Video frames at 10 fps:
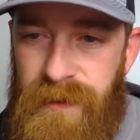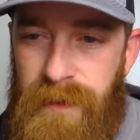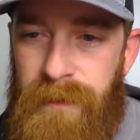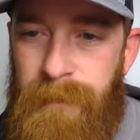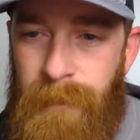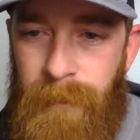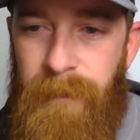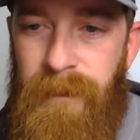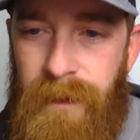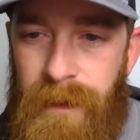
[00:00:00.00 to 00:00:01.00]

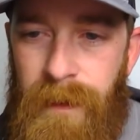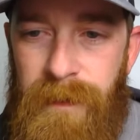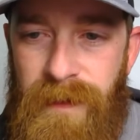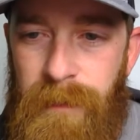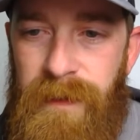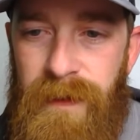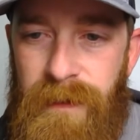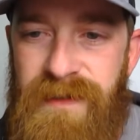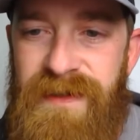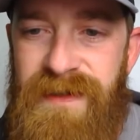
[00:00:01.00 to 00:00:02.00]
Sean, I mean, you've
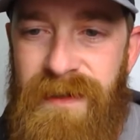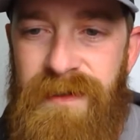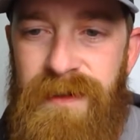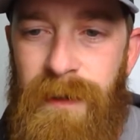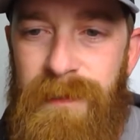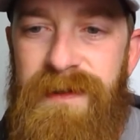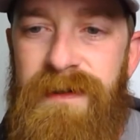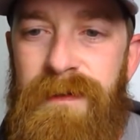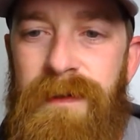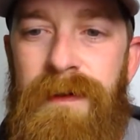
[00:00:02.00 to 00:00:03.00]
been here since the jump
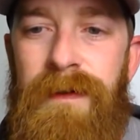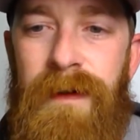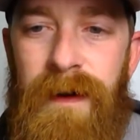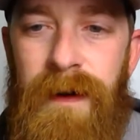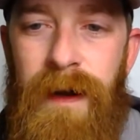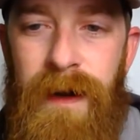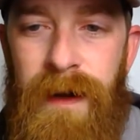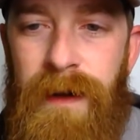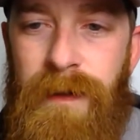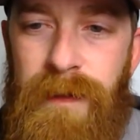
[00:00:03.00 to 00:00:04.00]
too, dude, and
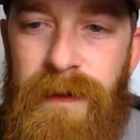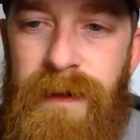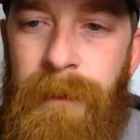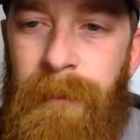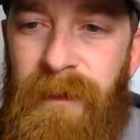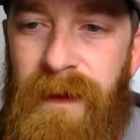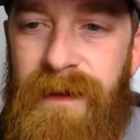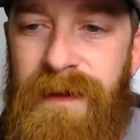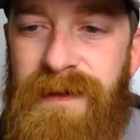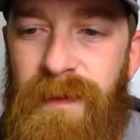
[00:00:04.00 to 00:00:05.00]
I agree.
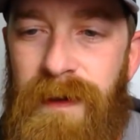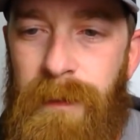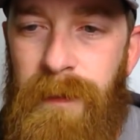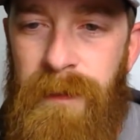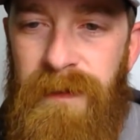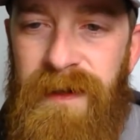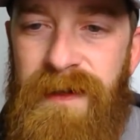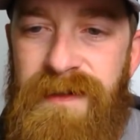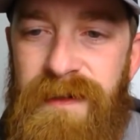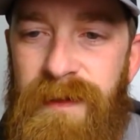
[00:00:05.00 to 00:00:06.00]
I think that's why we
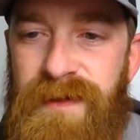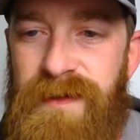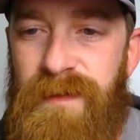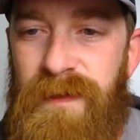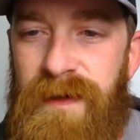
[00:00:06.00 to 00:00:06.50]
relate so much as